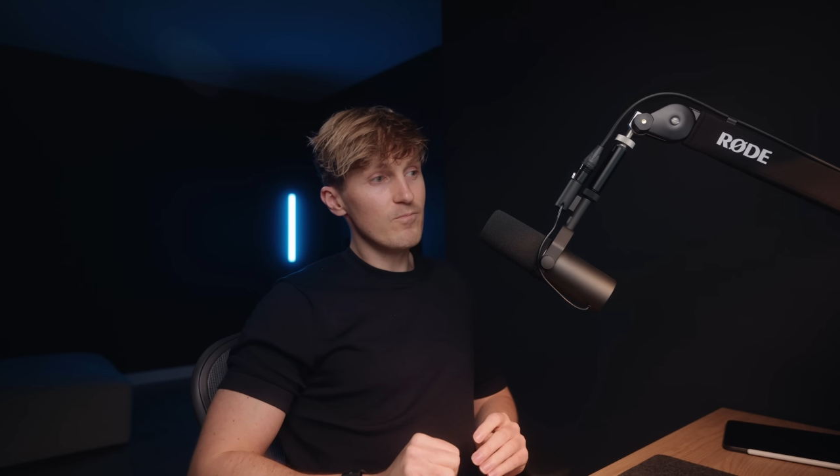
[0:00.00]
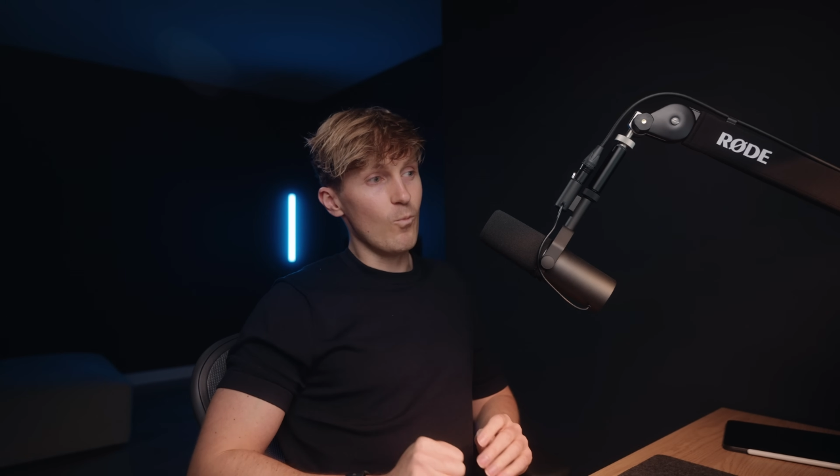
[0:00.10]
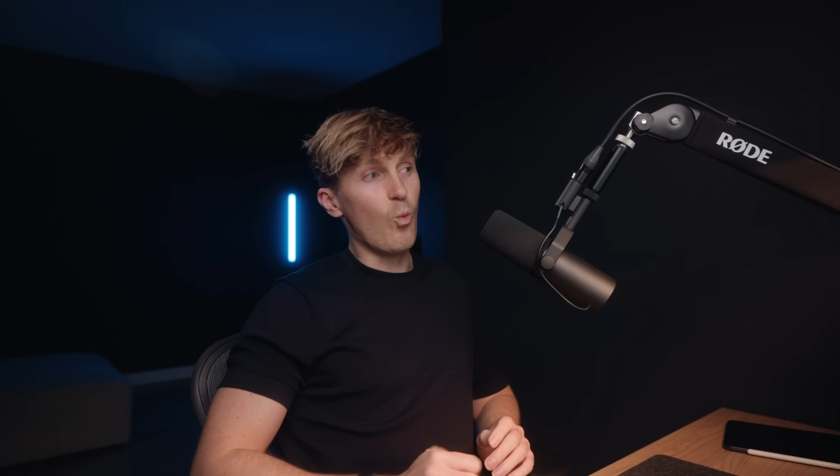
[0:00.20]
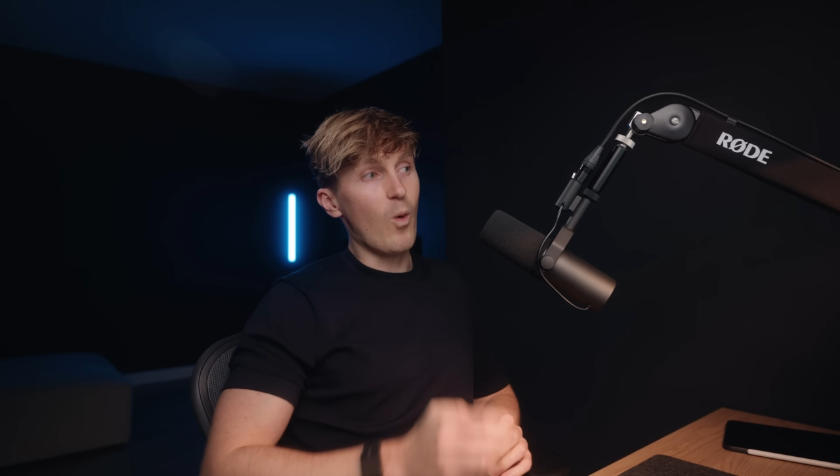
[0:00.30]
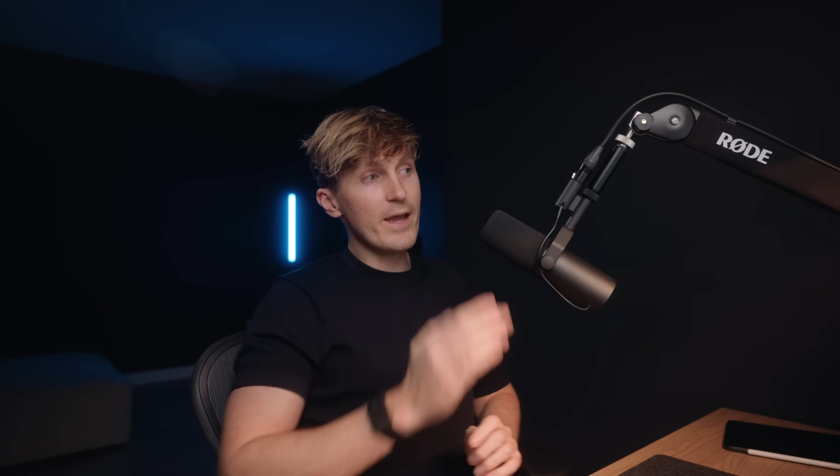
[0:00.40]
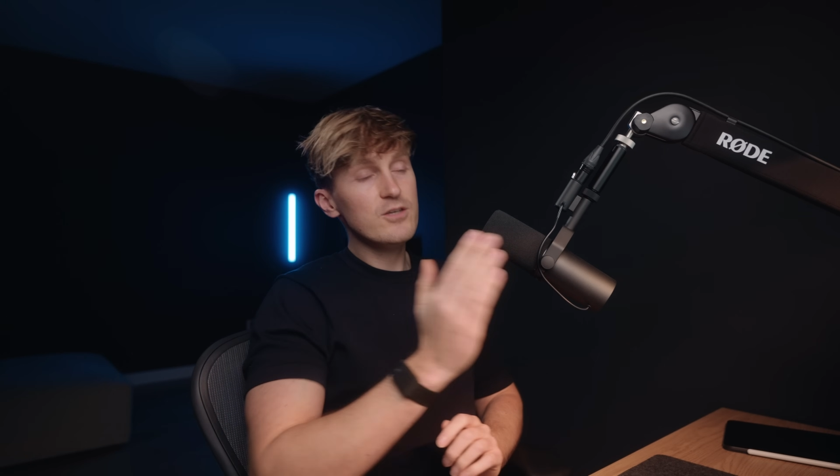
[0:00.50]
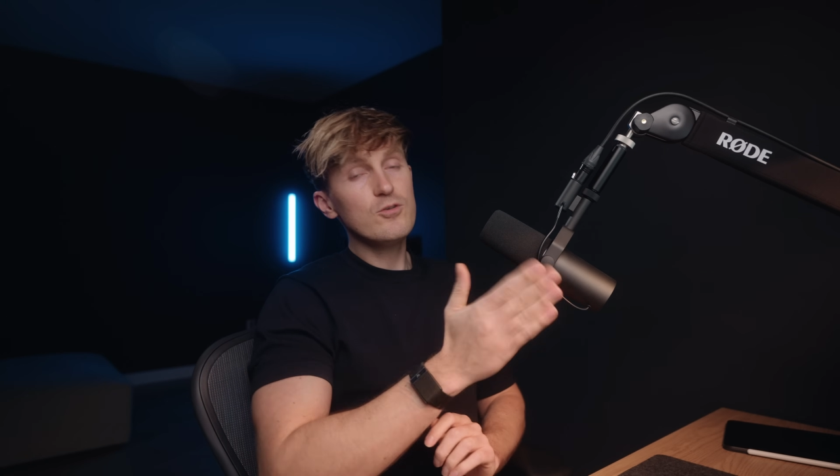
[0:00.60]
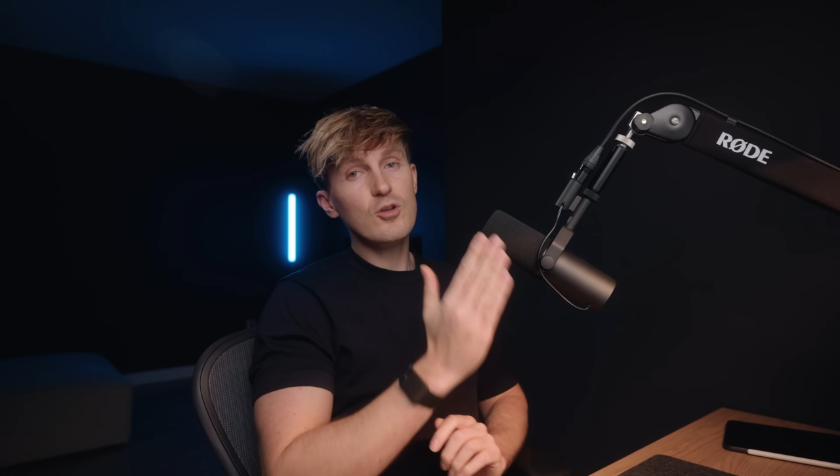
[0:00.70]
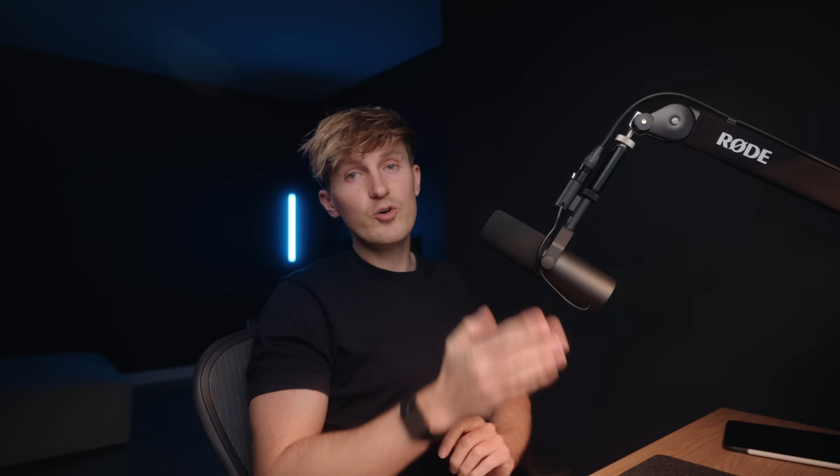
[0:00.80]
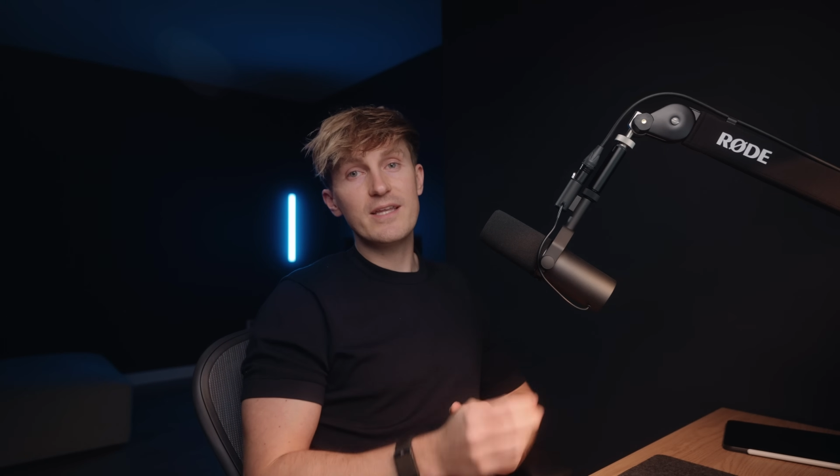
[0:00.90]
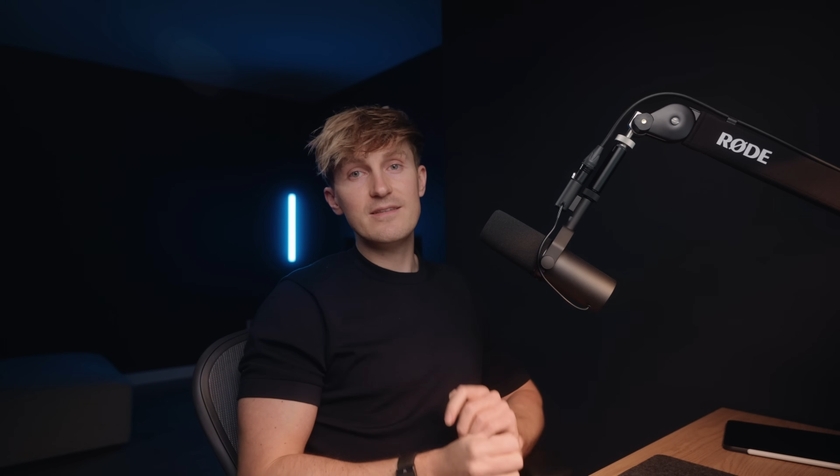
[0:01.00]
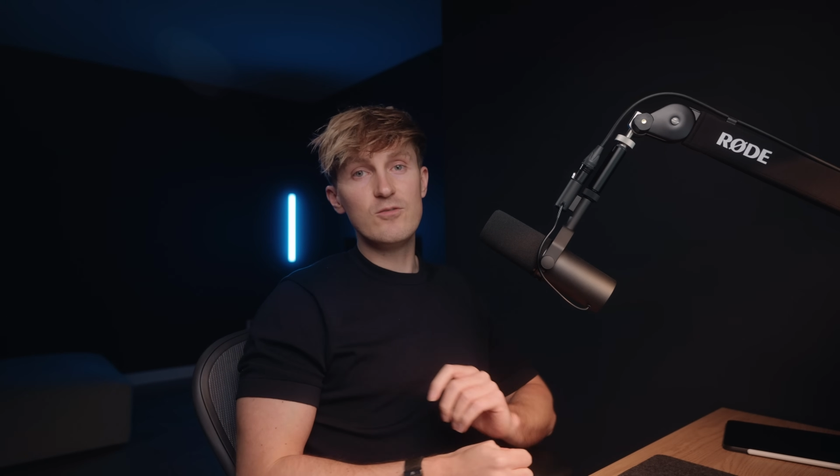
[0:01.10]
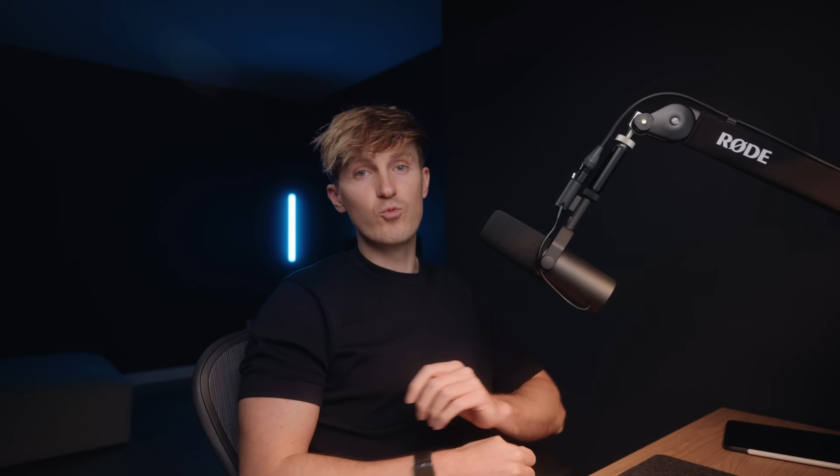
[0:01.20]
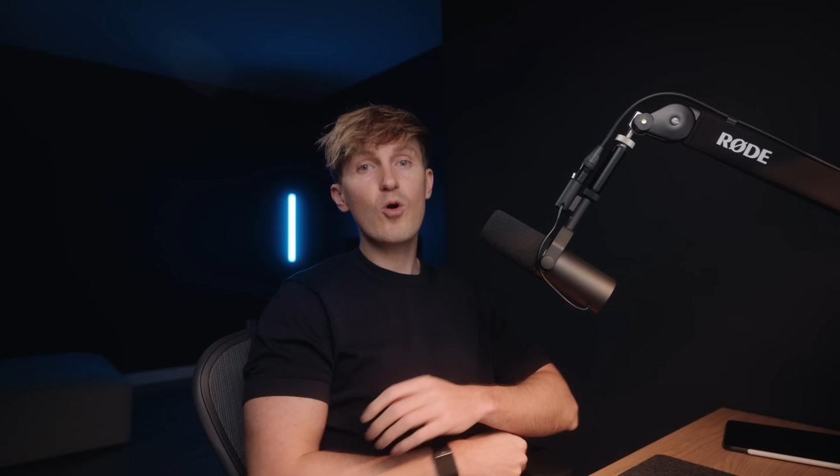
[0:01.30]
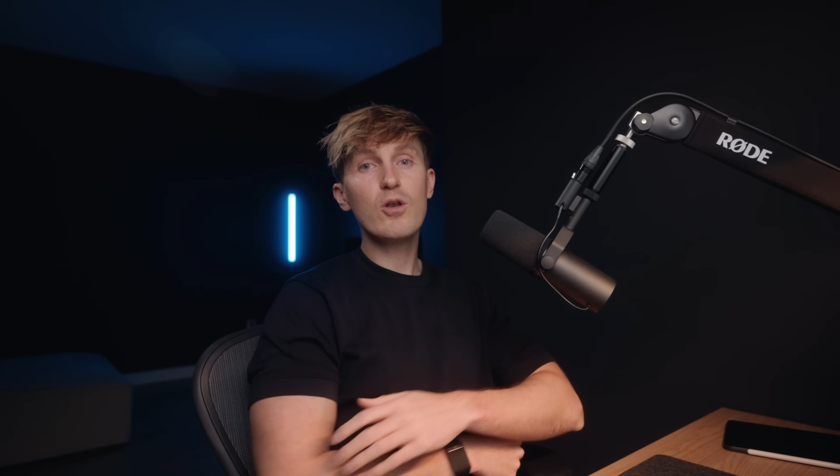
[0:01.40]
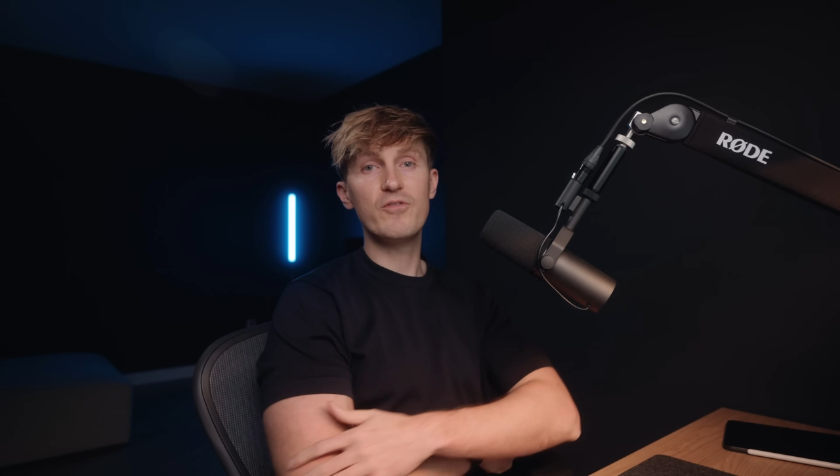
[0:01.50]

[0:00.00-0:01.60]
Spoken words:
when you look at the role